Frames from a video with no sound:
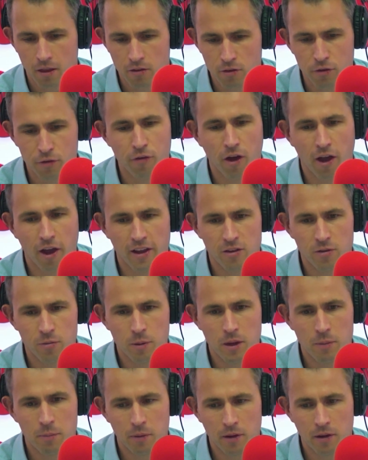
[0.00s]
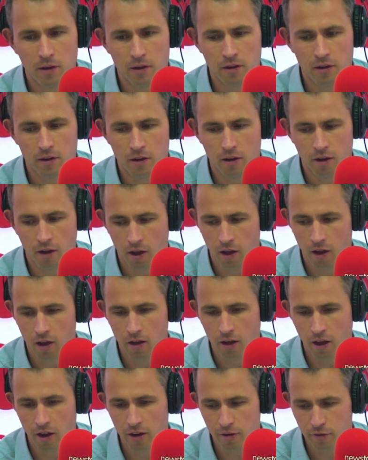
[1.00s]
divides people
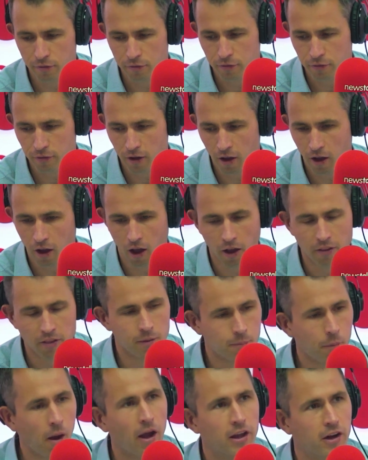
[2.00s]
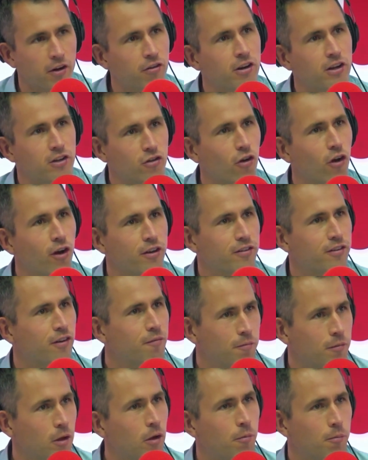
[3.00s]
kind of on the binary choice
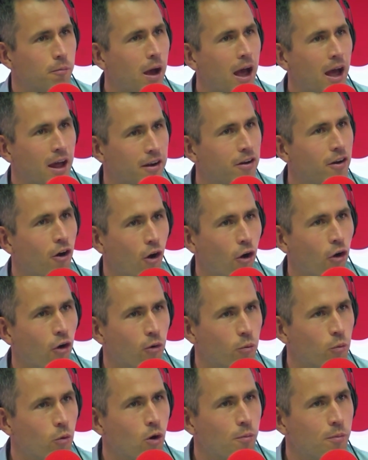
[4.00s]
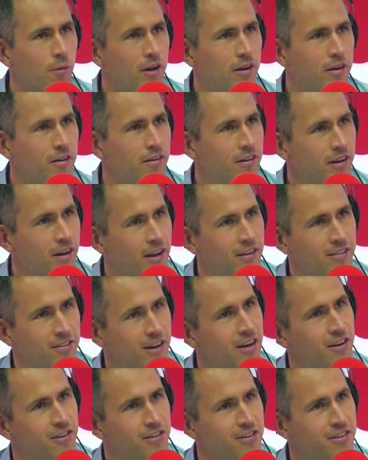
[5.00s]
of, you know, man or woman,
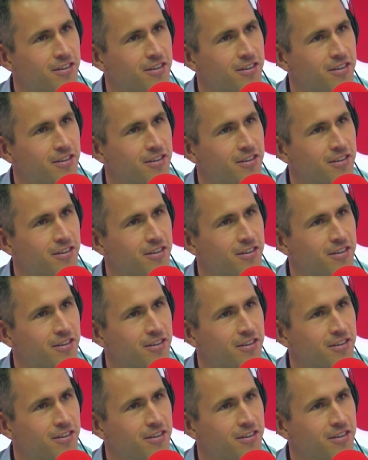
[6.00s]
isn't it?